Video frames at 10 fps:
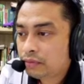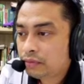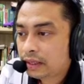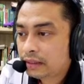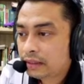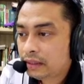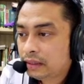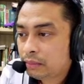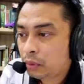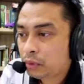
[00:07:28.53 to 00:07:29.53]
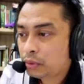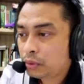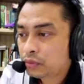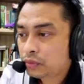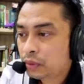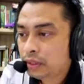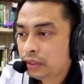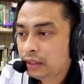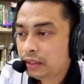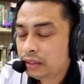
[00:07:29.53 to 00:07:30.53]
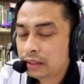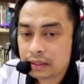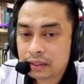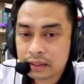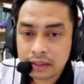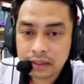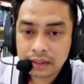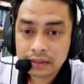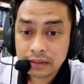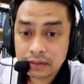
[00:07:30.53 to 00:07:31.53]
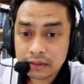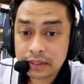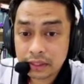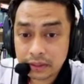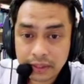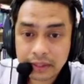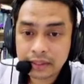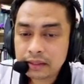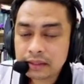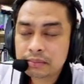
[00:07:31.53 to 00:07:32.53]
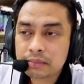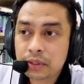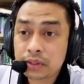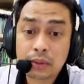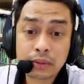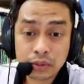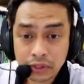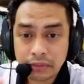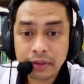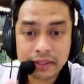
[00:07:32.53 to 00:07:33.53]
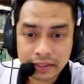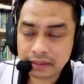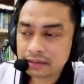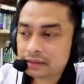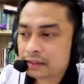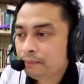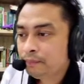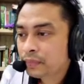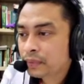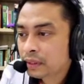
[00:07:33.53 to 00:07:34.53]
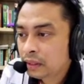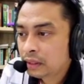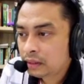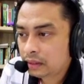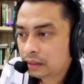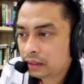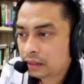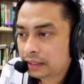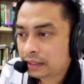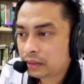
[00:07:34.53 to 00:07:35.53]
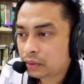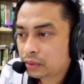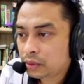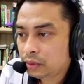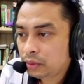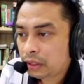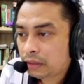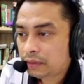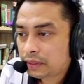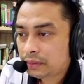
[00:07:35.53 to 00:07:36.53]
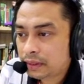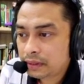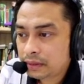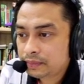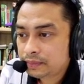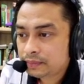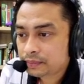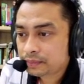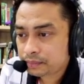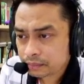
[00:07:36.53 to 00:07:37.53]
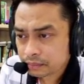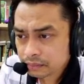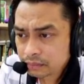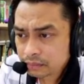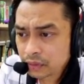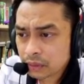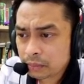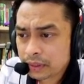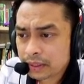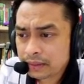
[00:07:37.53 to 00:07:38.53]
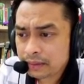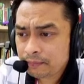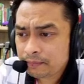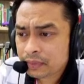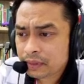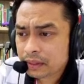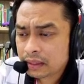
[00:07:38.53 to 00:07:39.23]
I want to find the modules for the generator, because I want to generate the signal. Under the control, we have a generator. Bring in.